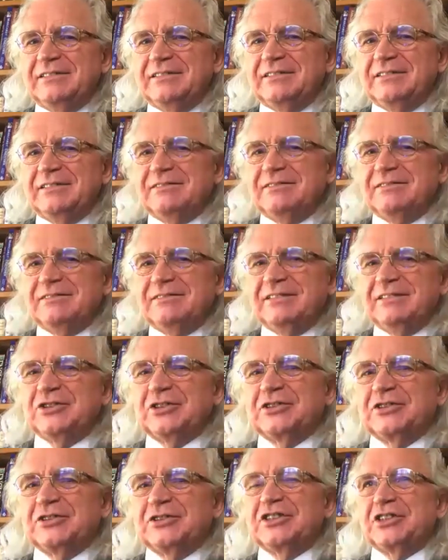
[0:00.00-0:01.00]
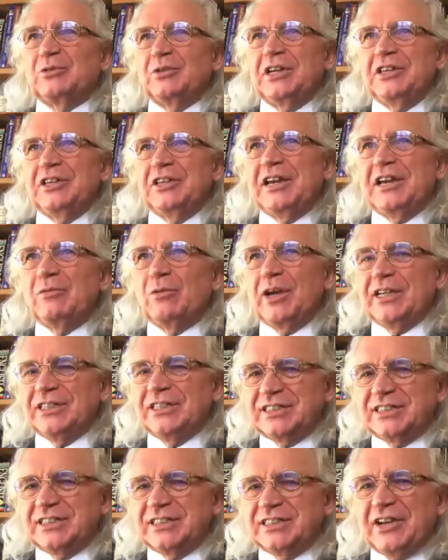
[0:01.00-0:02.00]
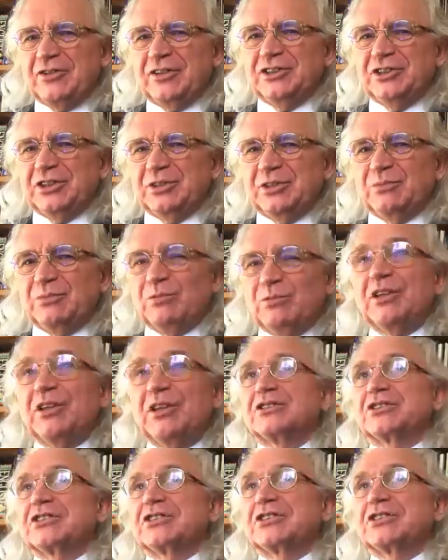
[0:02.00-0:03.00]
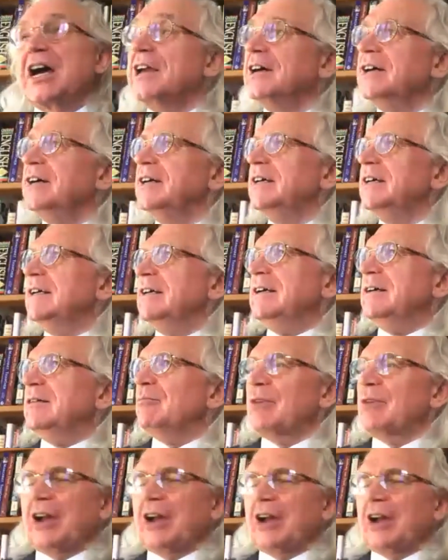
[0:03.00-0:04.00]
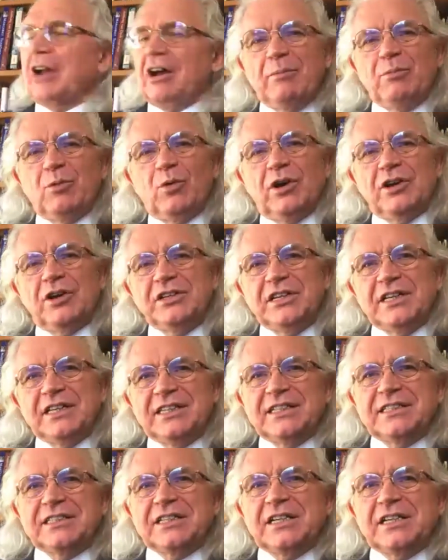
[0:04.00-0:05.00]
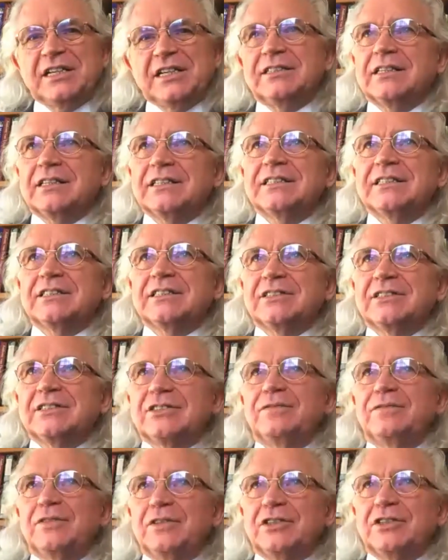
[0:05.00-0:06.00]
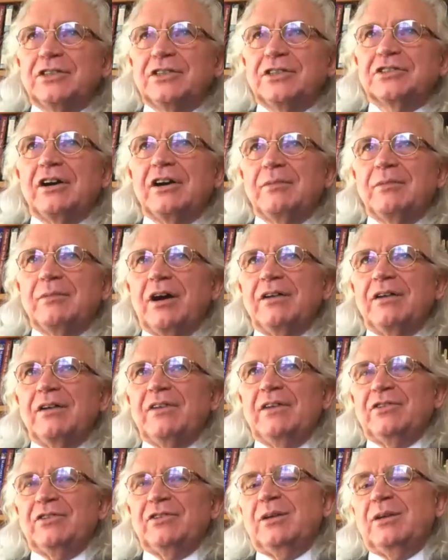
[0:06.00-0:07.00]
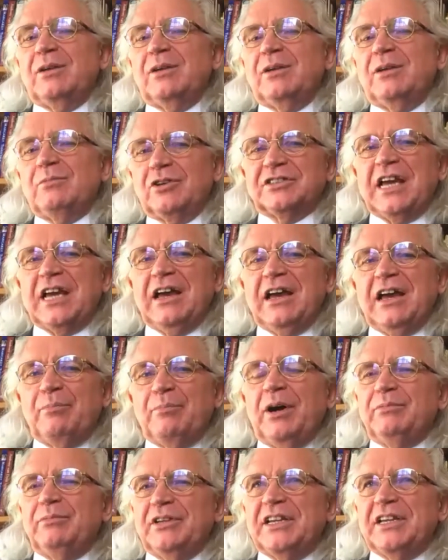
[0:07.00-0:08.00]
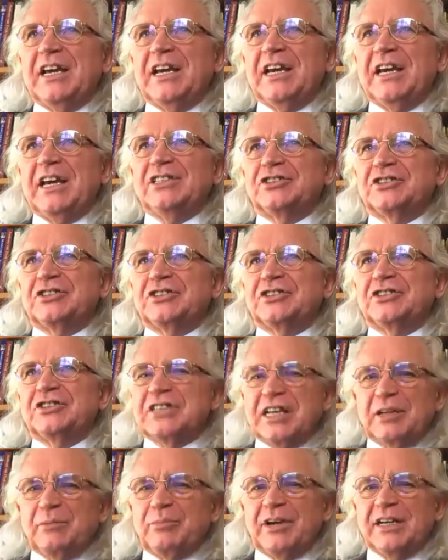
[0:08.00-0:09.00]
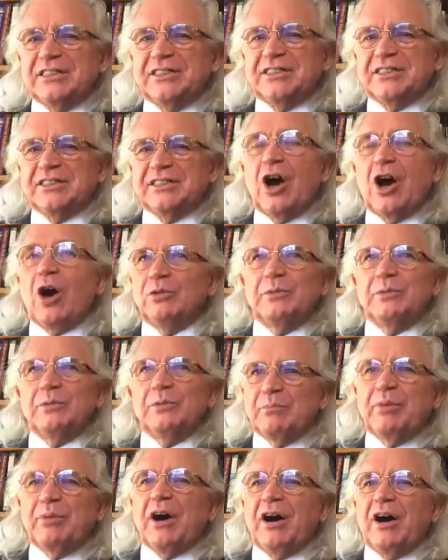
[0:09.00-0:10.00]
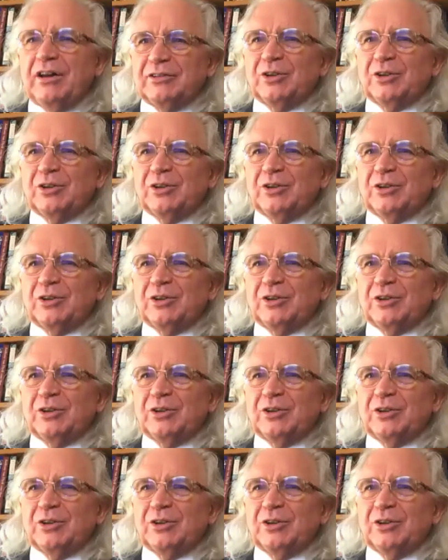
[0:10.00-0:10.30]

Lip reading: he sort of sits in the wings there, cringing what they're going to say. But I remember one year, this guy said, "This is the first time I've ever come across a publication that celebrates only being part